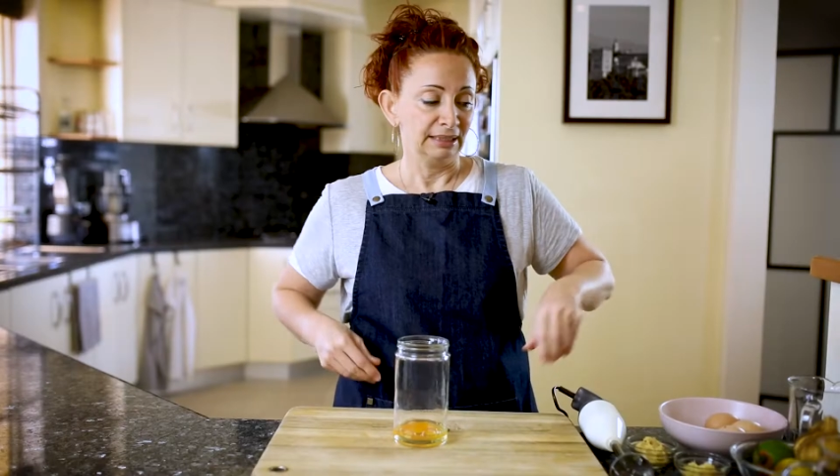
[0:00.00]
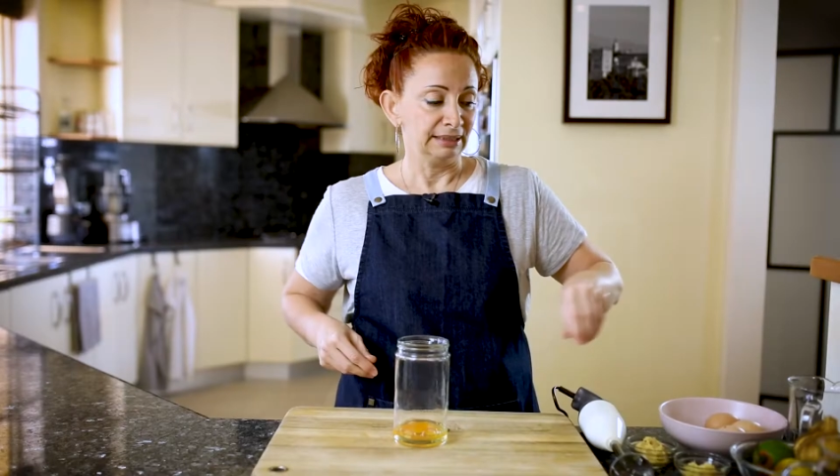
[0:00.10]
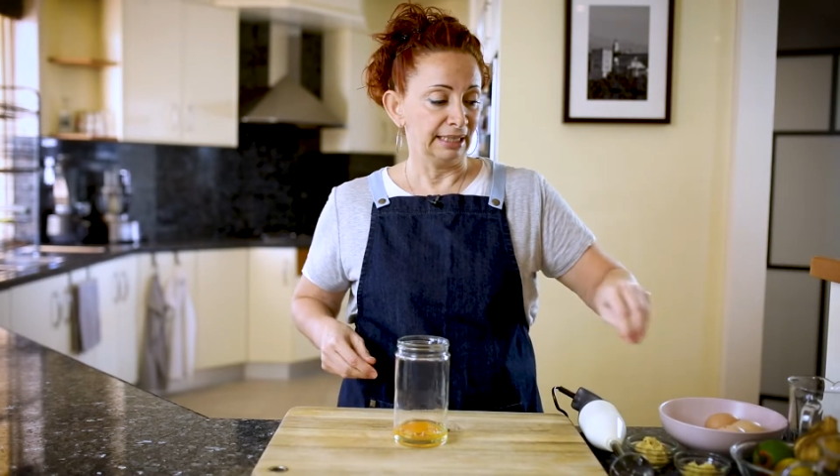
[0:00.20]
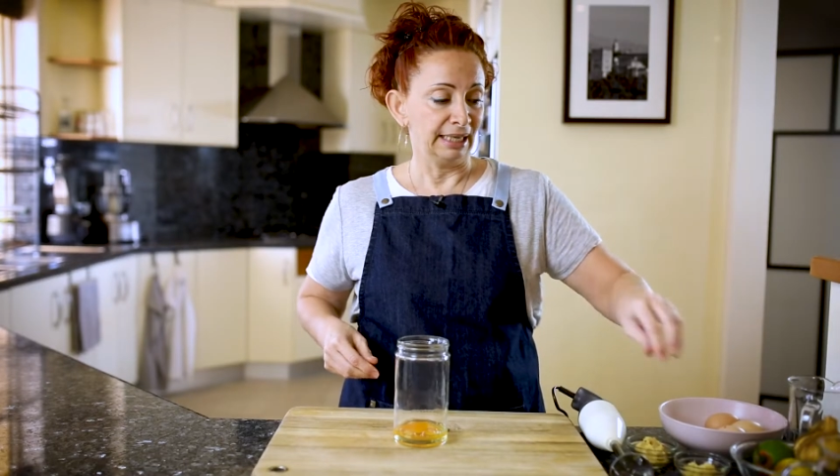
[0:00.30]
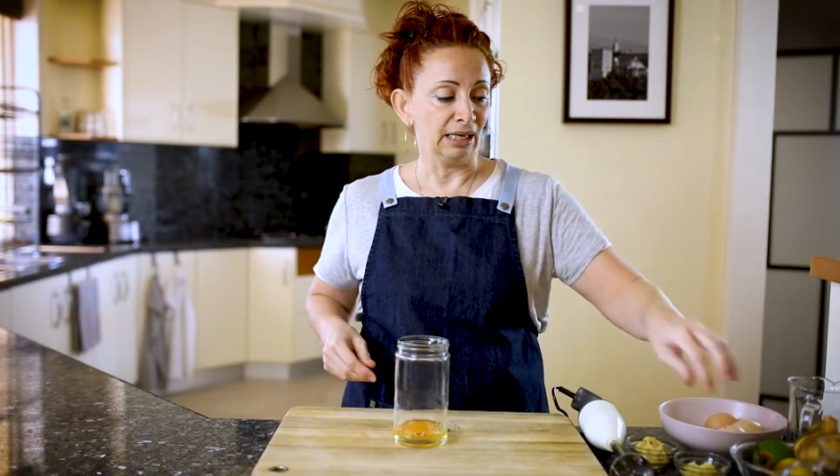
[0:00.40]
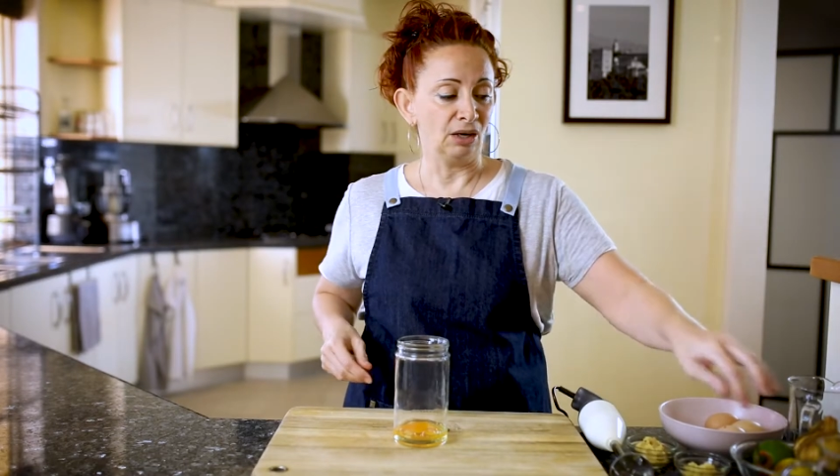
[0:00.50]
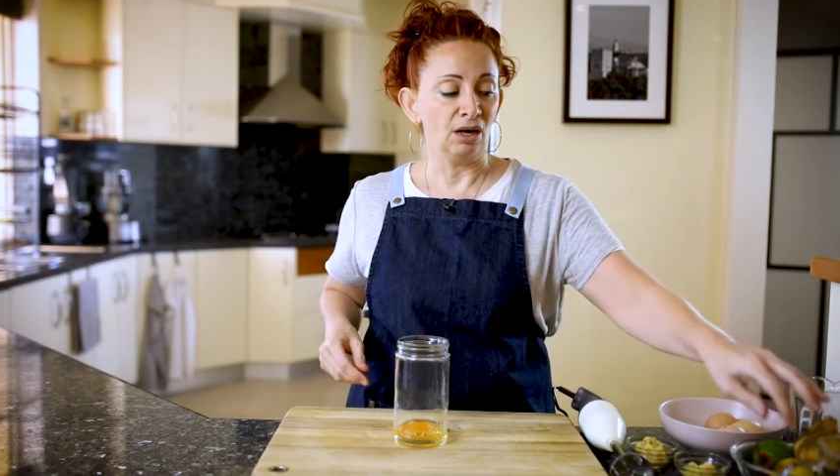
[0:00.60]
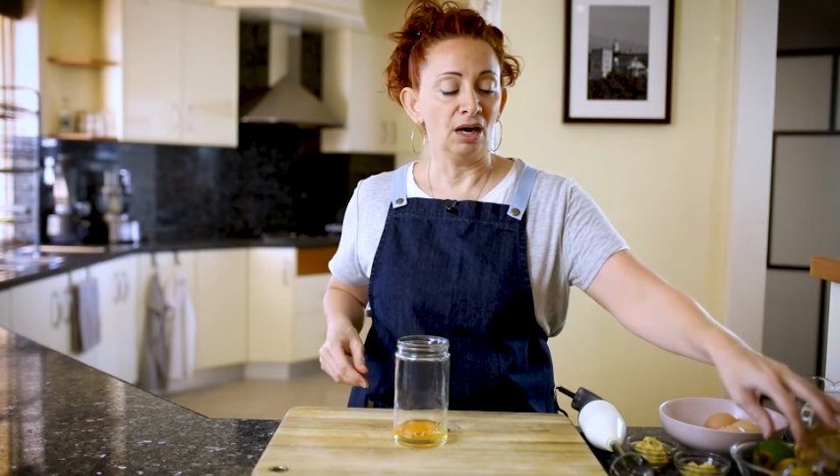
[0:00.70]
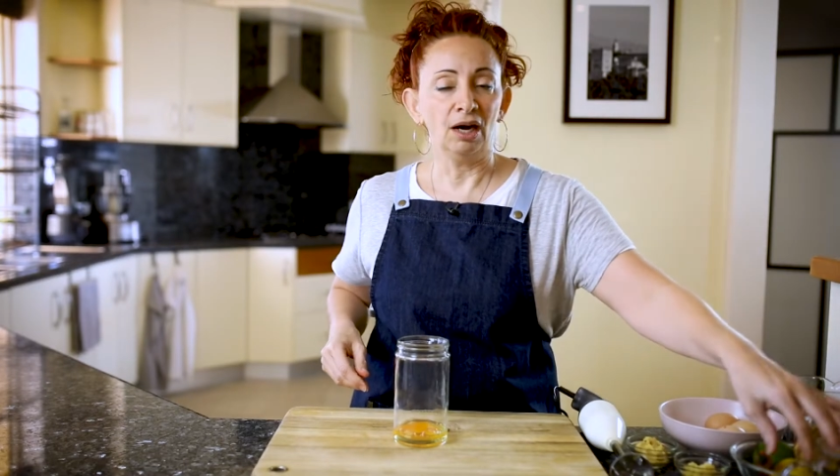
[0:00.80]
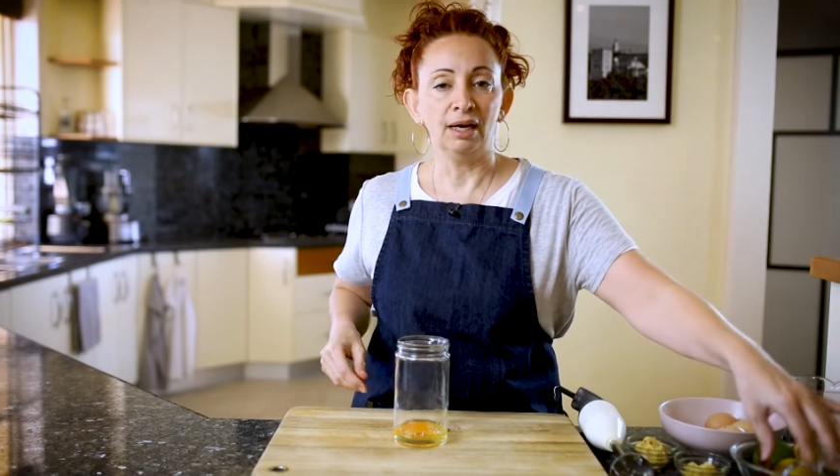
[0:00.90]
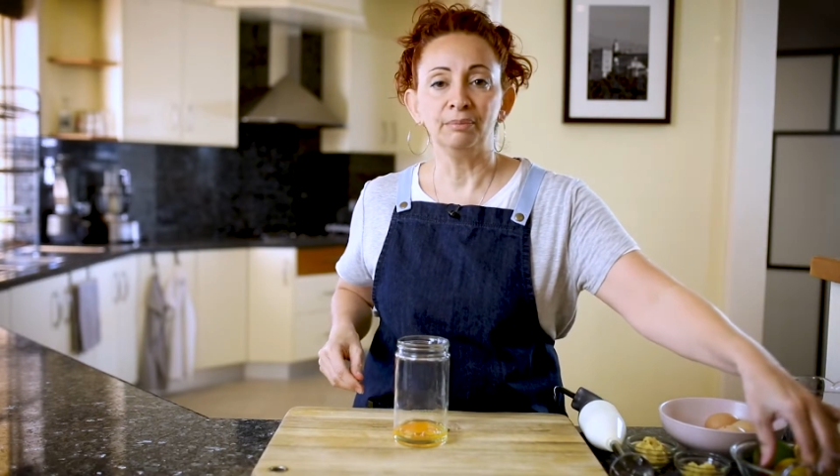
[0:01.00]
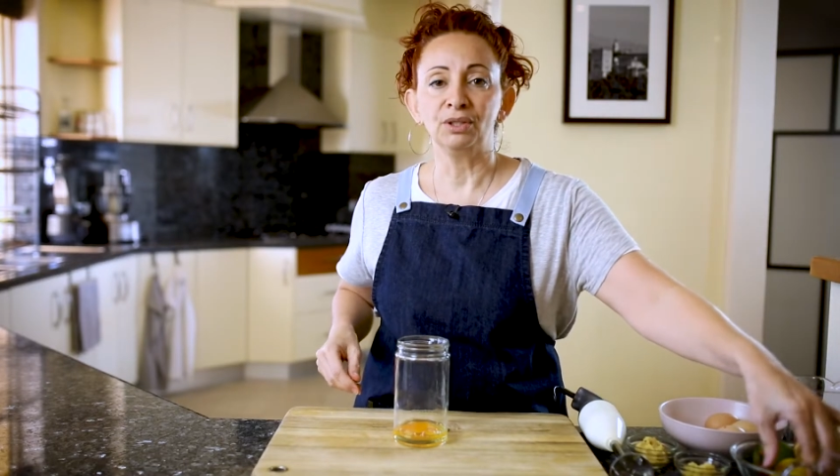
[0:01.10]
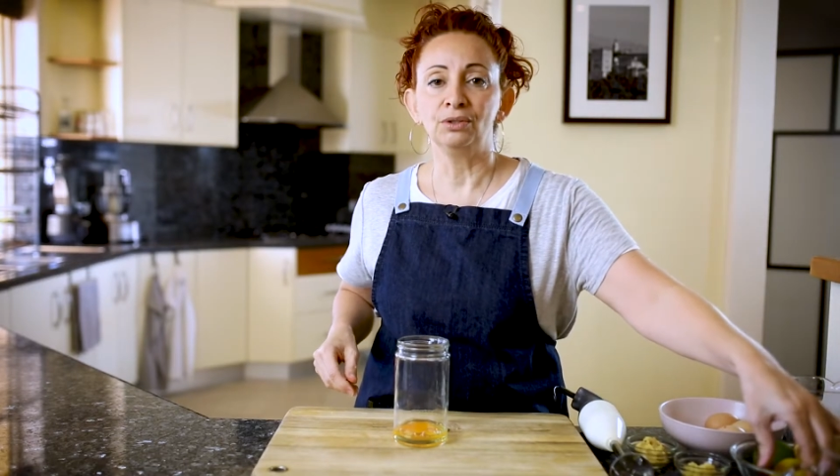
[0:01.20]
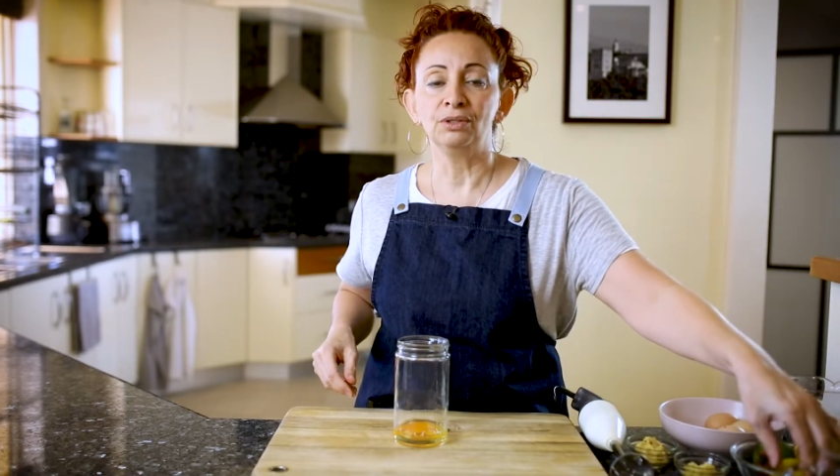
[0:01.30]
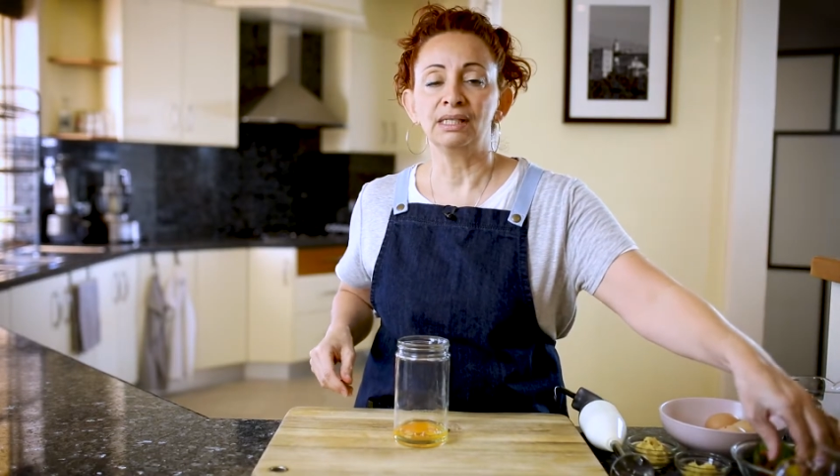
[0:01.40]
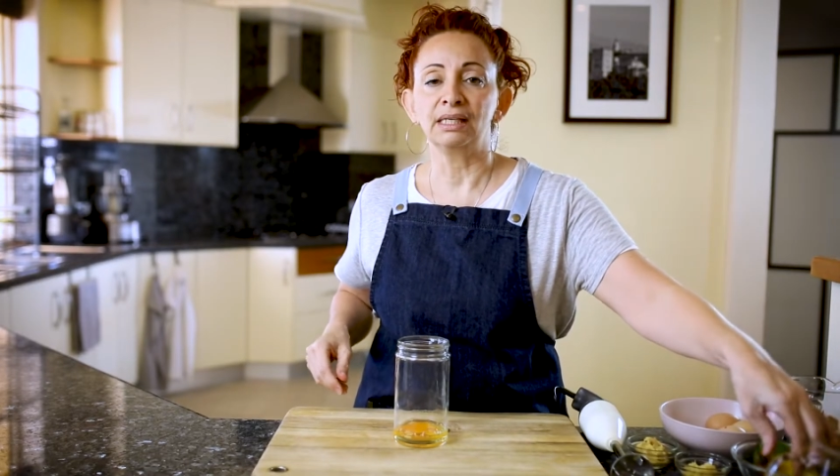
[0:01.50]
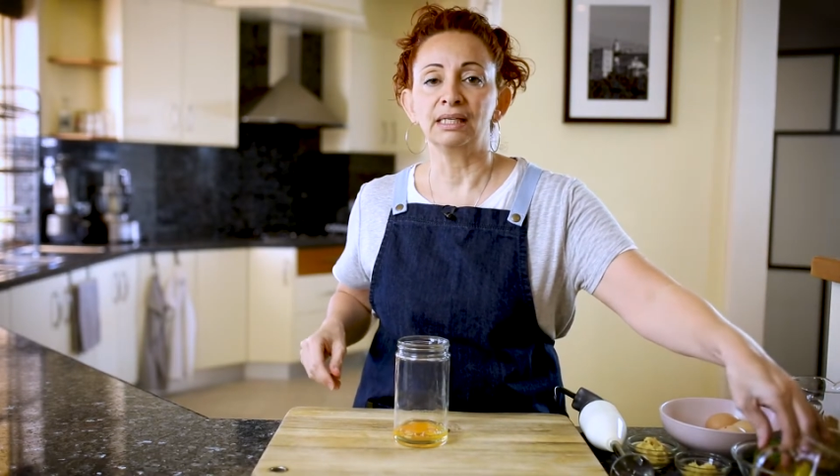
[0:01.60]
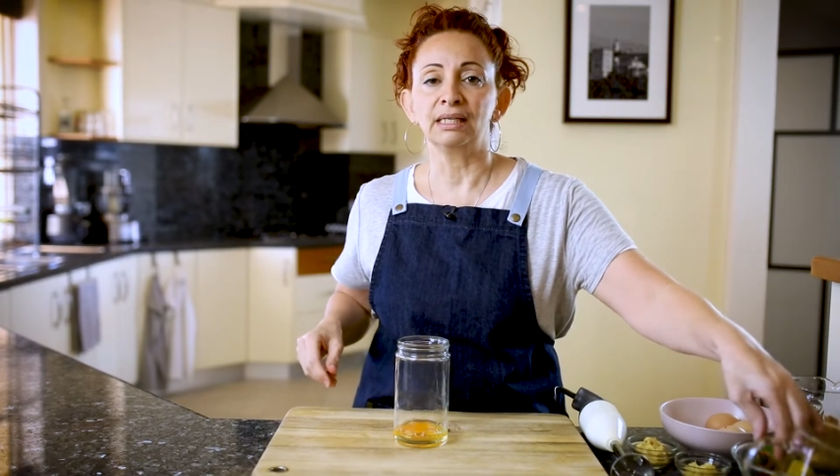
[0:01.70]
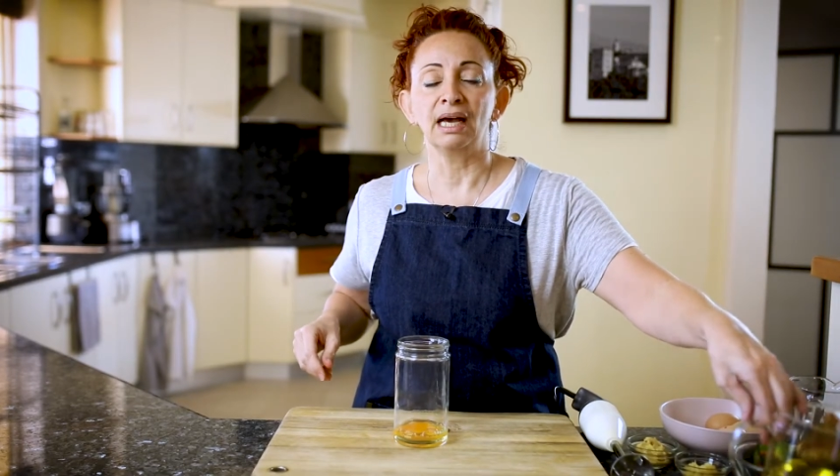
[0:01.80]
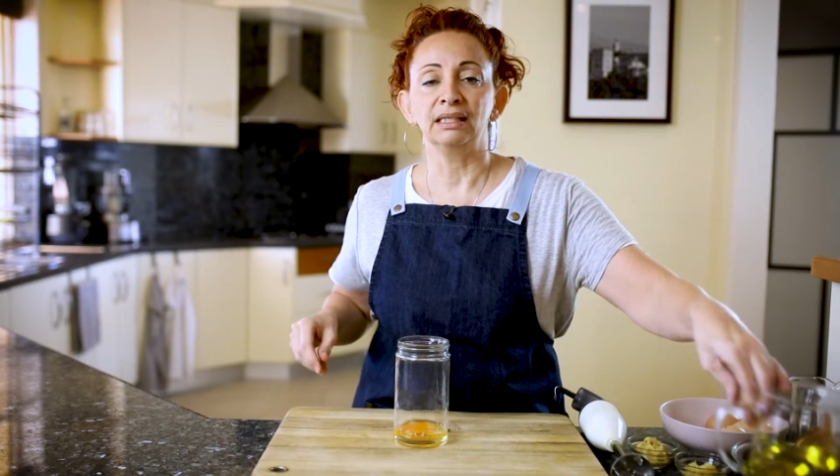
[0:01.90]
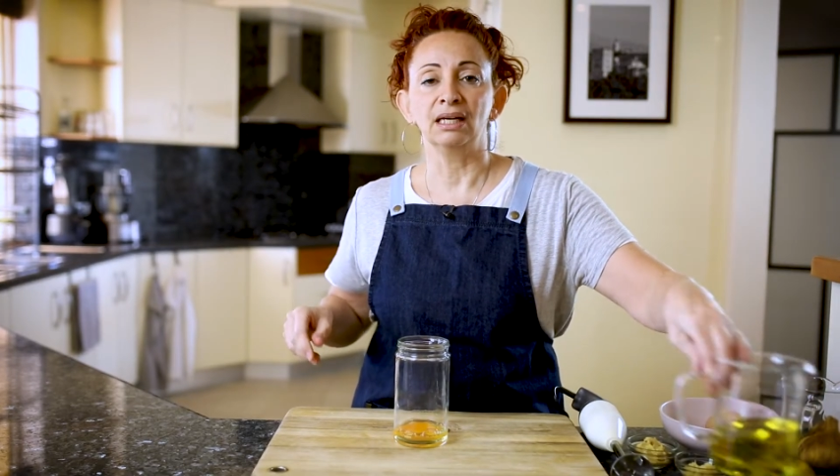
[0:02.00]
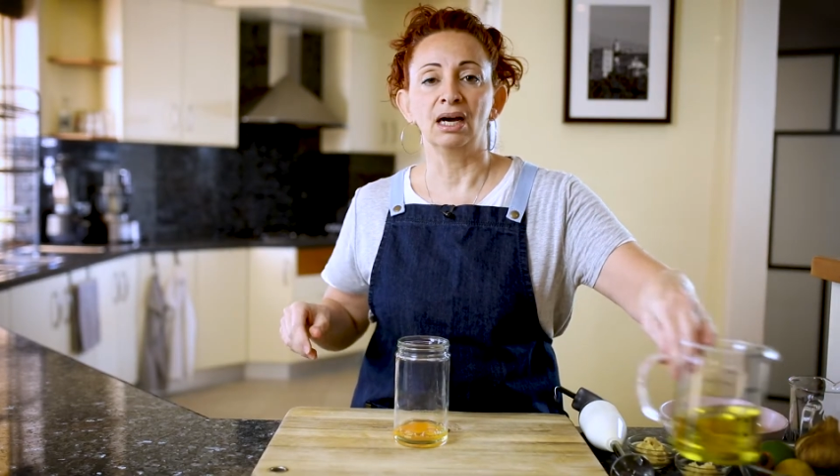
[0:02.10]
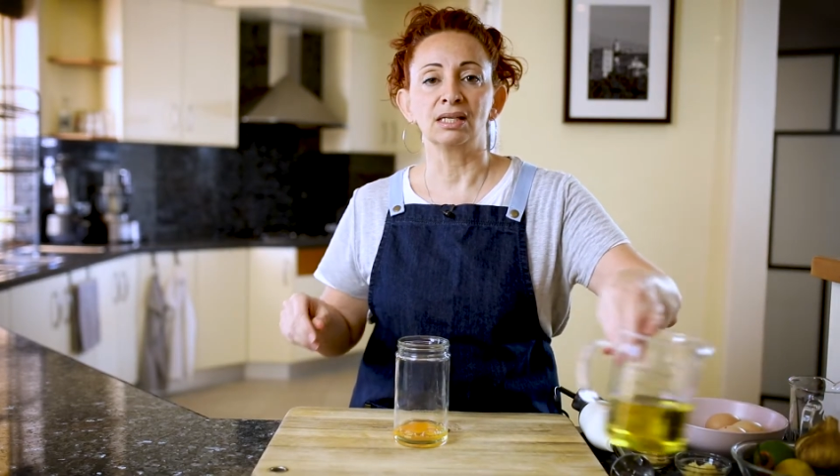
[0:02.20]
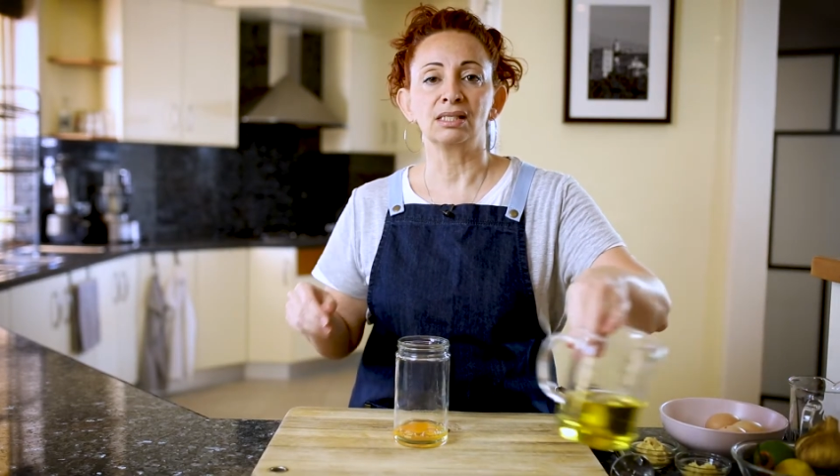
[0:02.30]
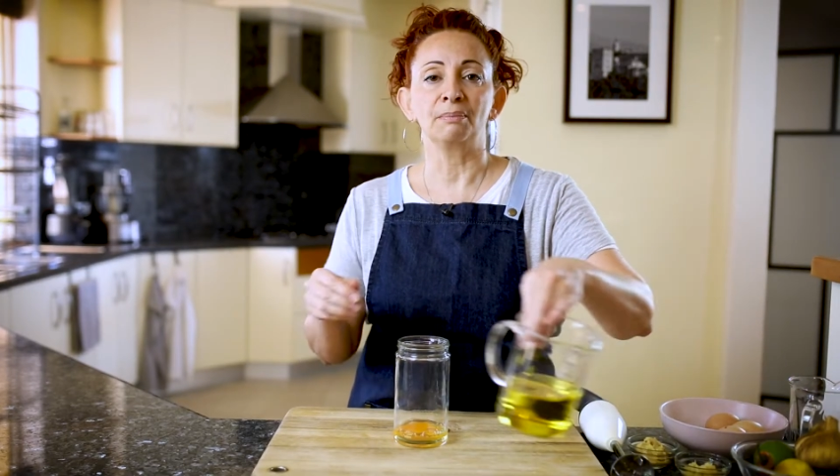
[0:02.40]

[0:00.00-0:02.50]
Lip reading: Now I'm using a nice